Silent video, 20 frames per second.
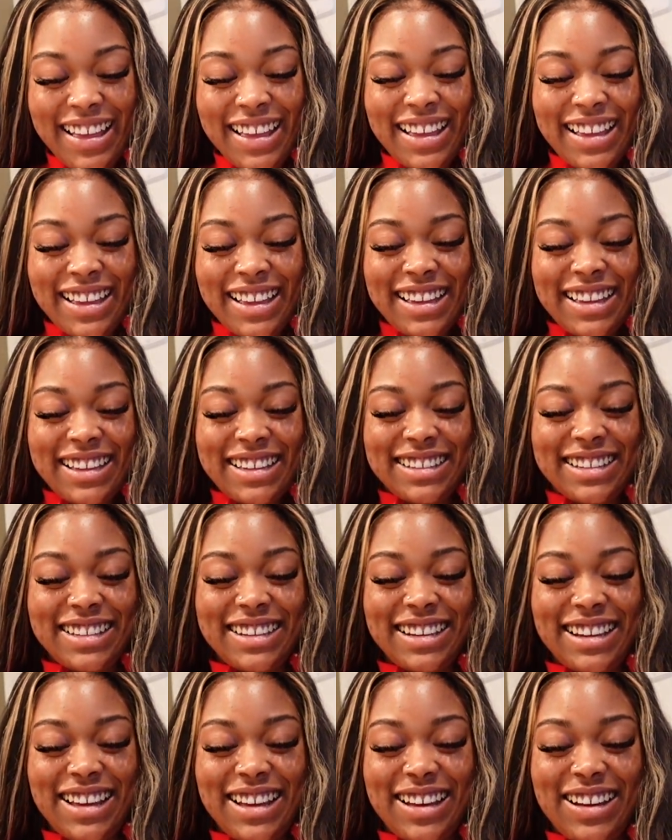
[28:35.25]
go amongst yourselves.
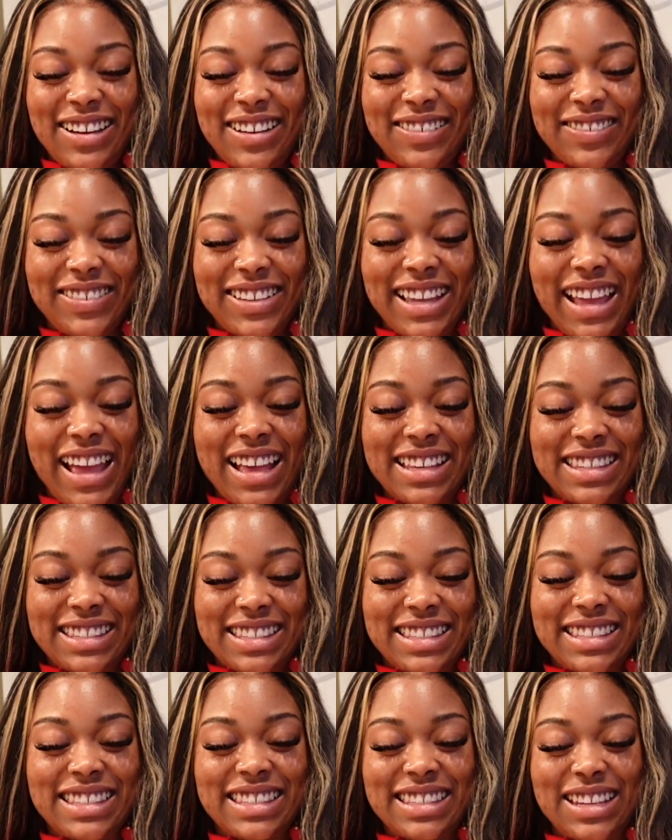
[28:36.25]
No. But I we yes. get a good
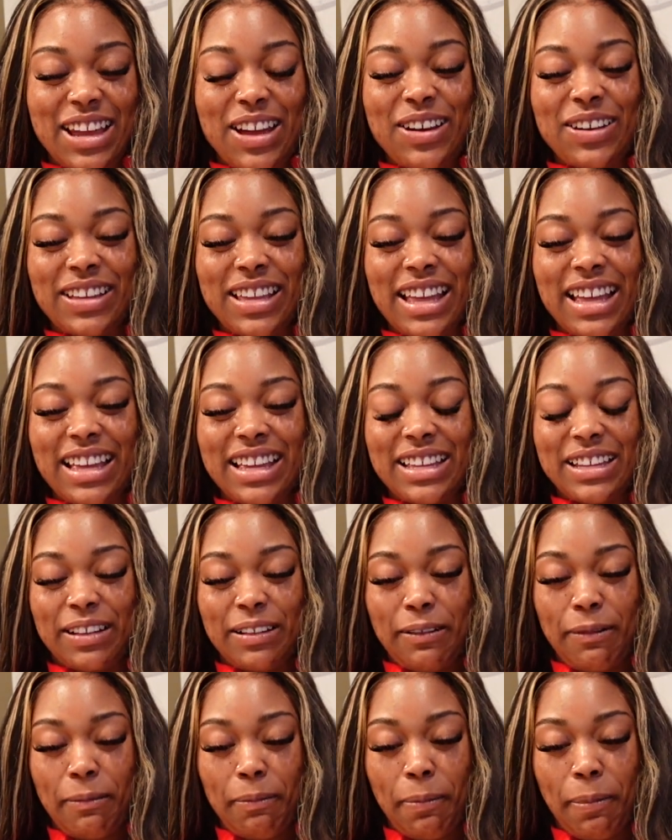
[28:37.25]
little time. No, it wasn't yeah. too
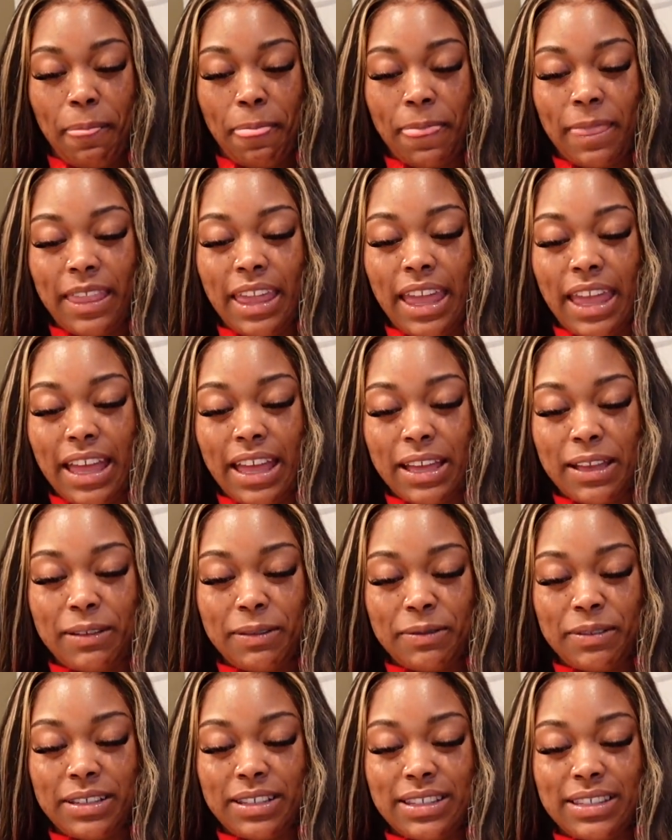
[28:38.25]
too much. Um, yeah.
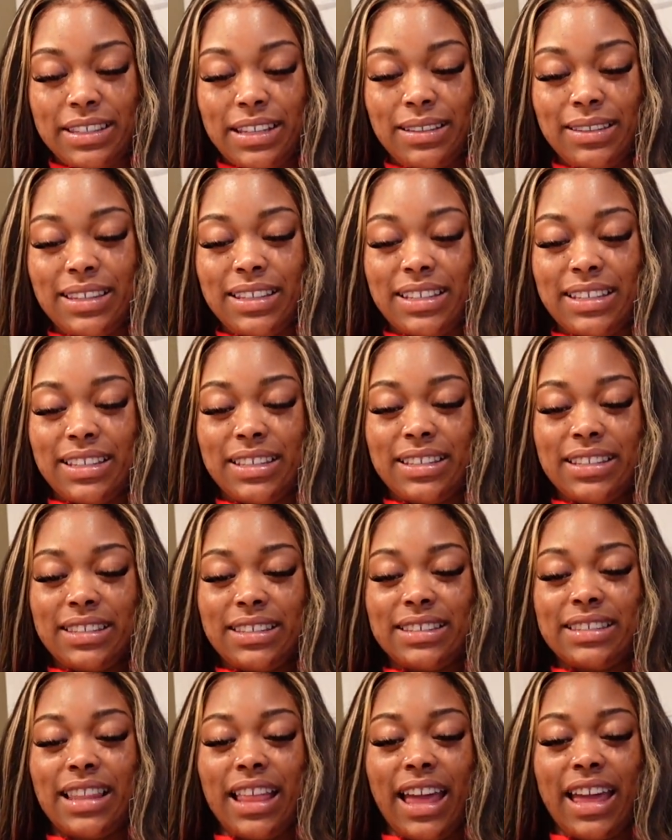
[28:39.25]
Something.
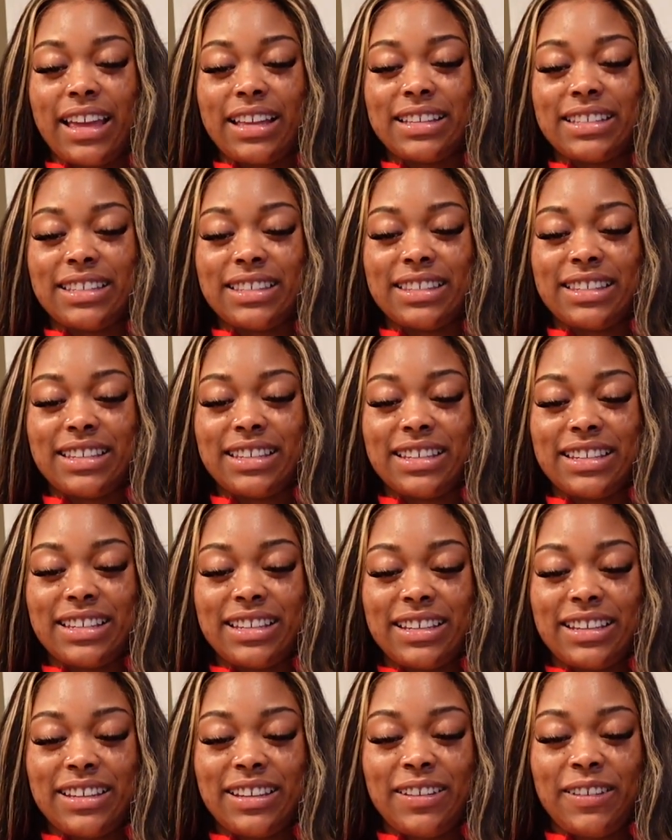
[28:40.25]
Like Sunday, yeah,
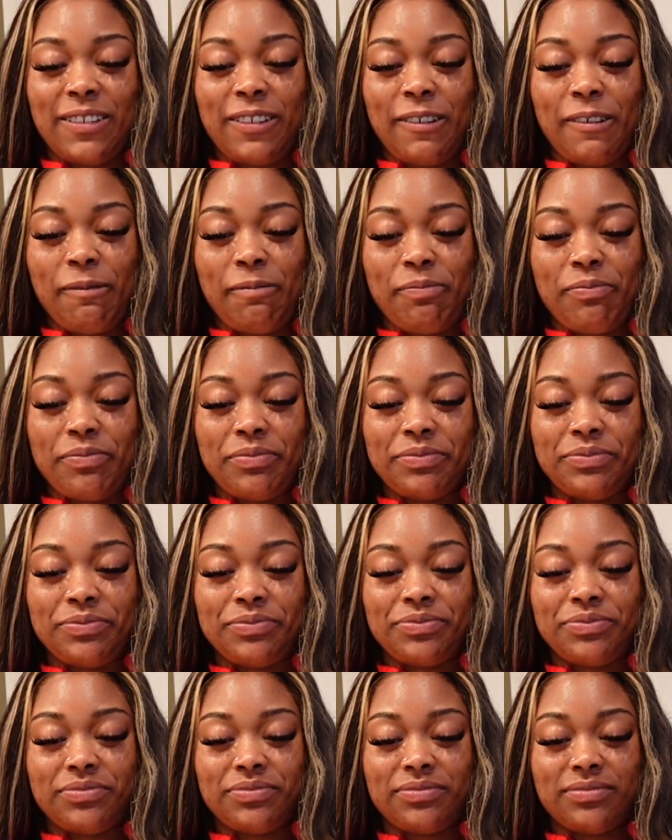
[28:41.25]
I was home Sunday by
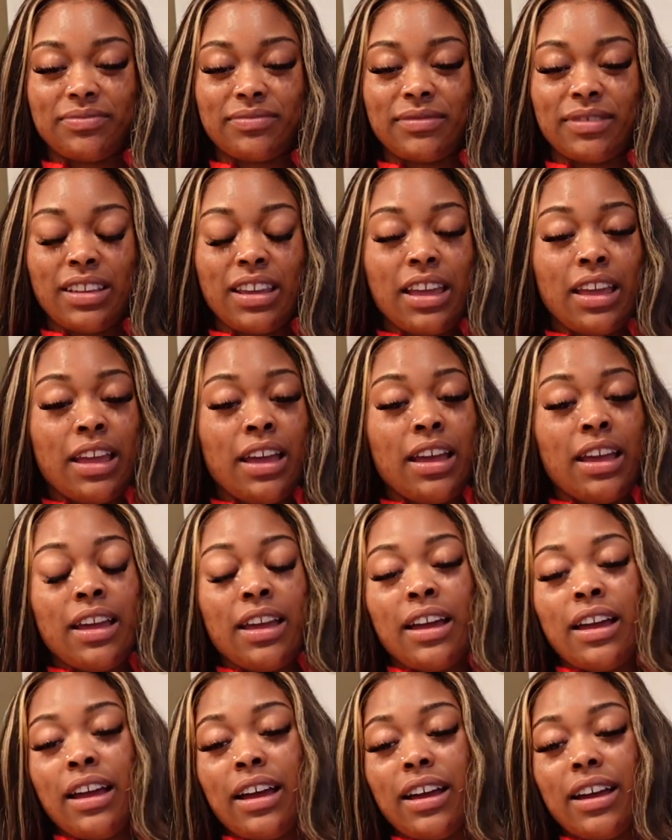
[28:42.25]
eight o'clock, so I love that
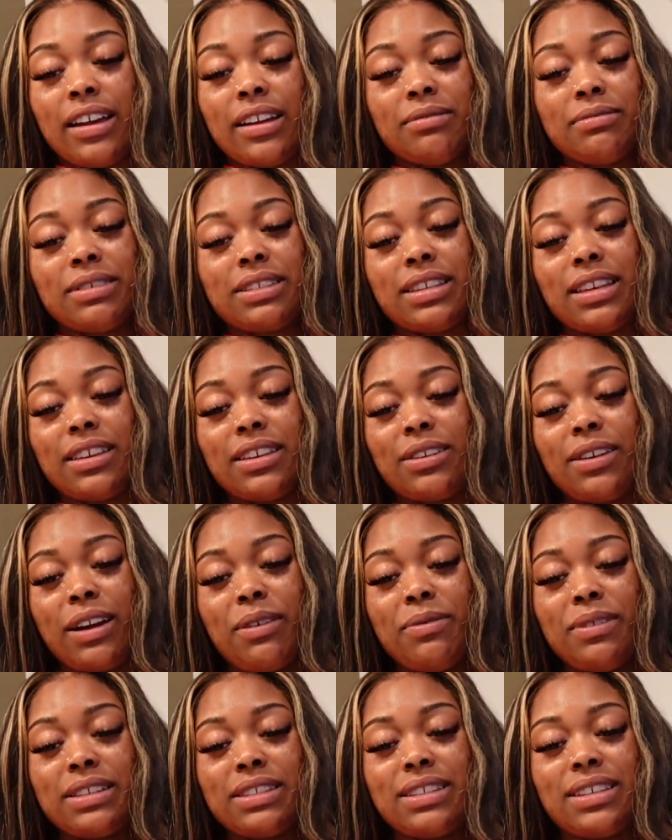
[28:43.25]
for me. I'm telling you,
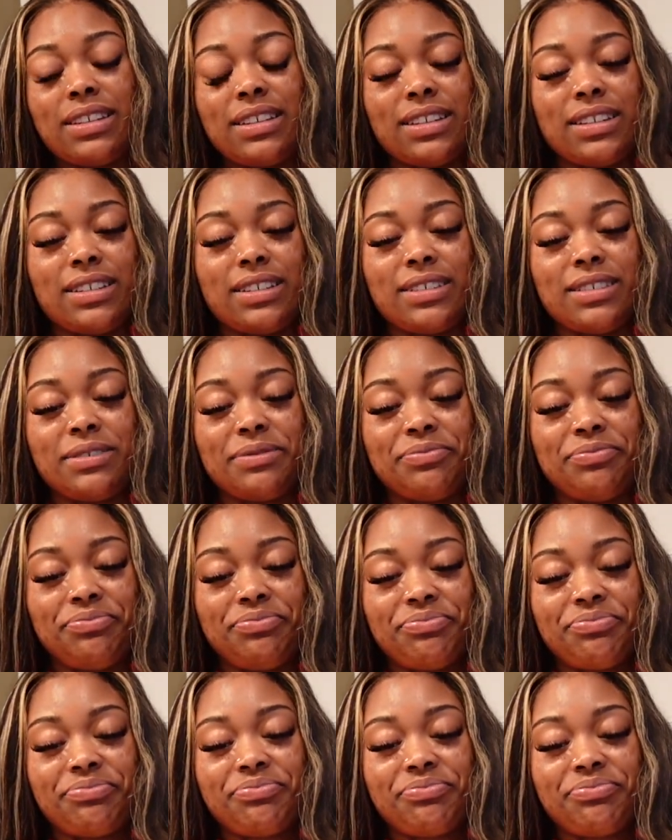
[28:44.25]
I went to. Um,